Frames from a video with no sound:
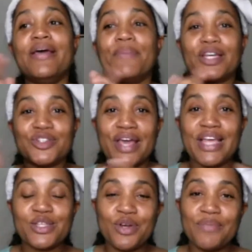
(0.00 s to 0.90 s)
because your
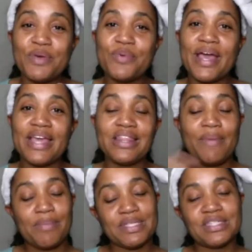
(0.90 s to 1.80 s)
hands are going to be wet. They
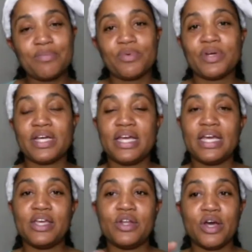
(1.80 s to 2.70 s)
might be
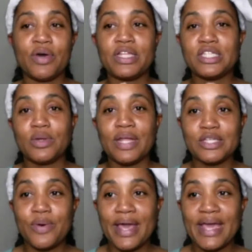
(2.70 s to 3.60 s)
slippery, and so let's
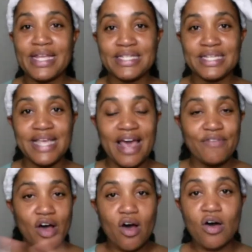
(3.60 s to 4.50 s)
go ahead and just have
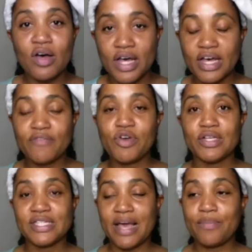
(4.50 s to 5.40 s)
all of your
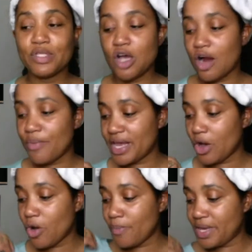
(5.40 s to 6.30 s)
samples already
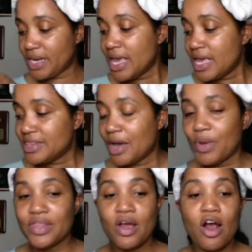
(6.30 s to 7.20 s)
open. That
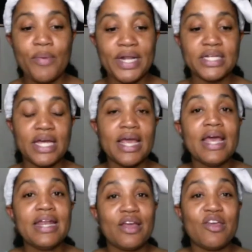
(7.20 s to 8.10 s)
way they're already done.
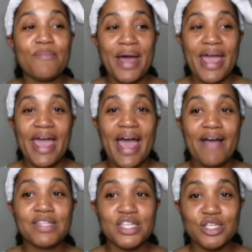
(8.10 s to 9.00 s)
Now you might
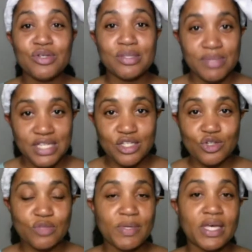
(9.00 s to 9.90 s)
have to use some
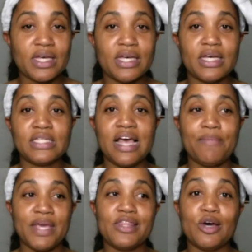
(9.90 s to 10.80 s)
scissors because
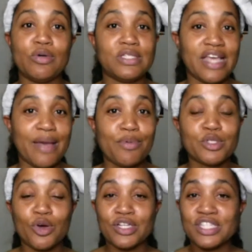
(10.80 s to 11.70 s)
those samples
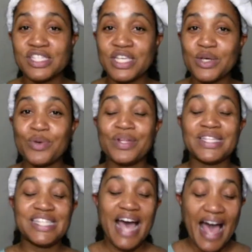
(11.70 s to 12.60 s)
are sealed
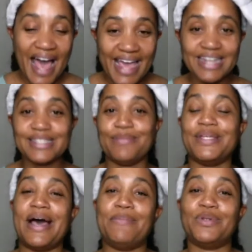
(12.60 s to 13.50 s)
tight
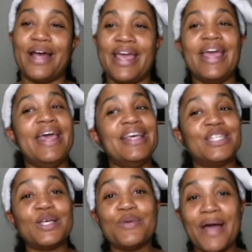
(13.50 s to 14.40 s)
sometimes, right? So you